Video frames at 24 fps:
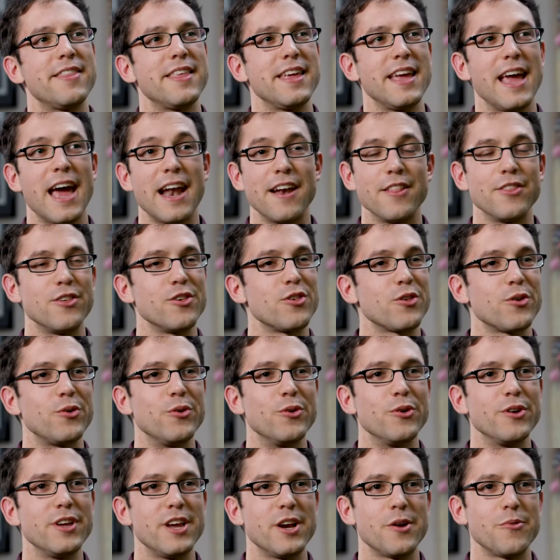the end of the school
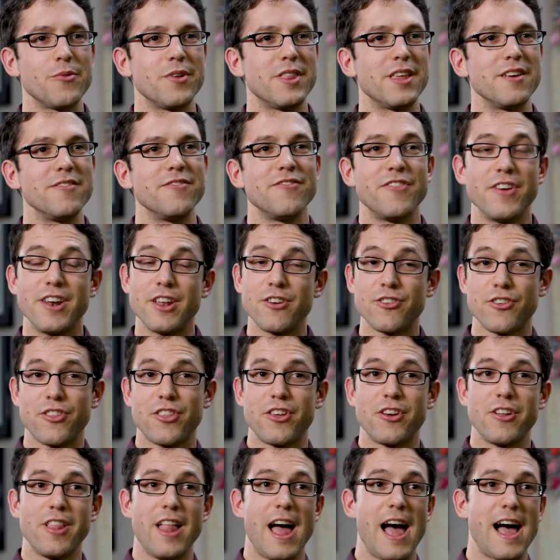year, when they finish their
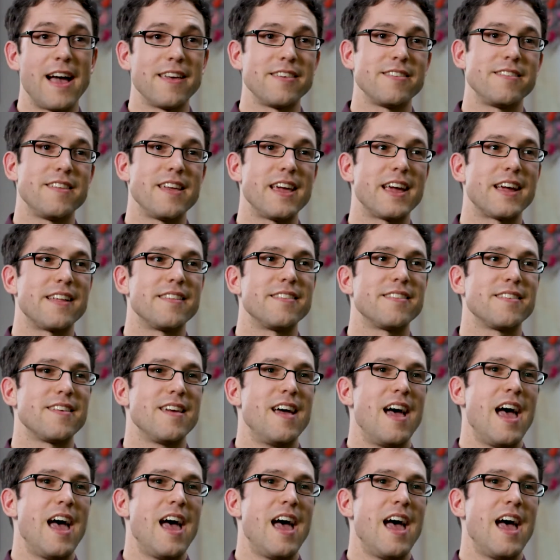last dance,